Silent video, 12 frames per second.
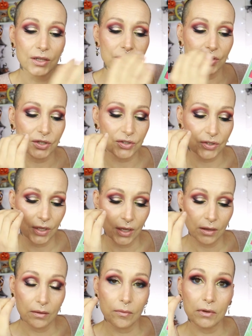just
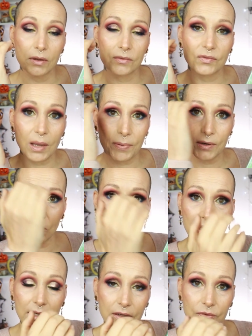uh, tap it on
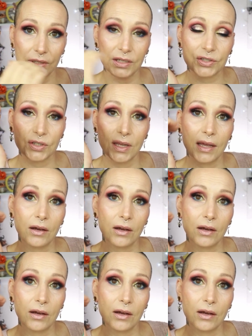in the crease